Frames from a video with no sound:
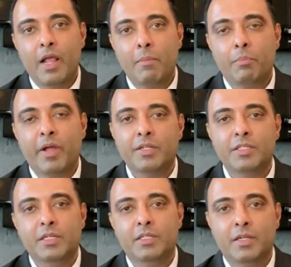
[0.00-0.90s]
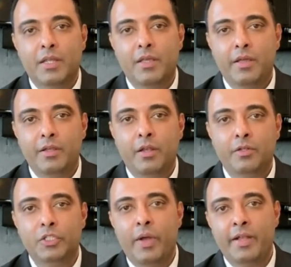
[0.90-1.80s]
I'm a practicing attorney in
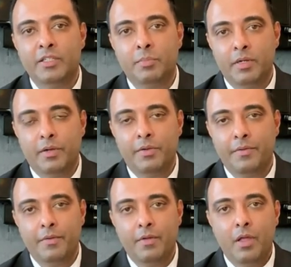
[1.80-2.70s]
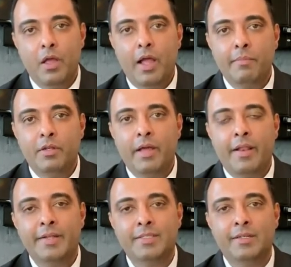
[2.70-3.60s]
Johannesburg. I'm the
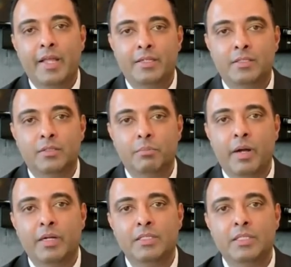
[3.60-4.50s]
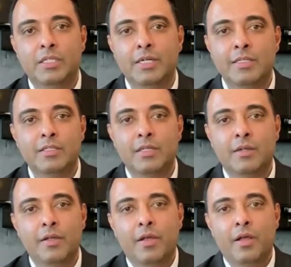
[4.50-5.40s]
director at Buckus Attorneys,
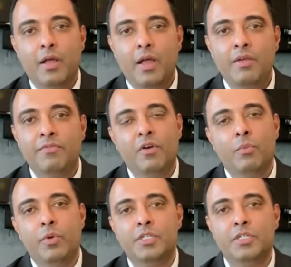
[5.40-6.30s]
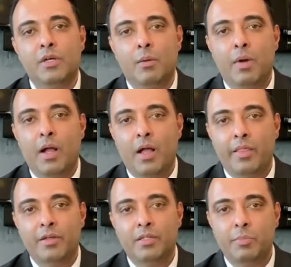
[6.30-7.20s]
a firm which, among
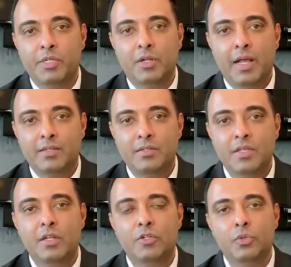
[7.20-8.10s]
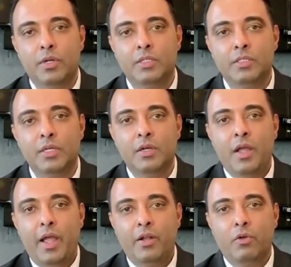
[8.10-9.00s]
others, specializes in insurance
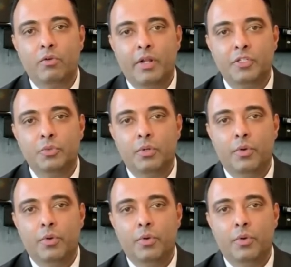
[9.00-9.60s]
and contractual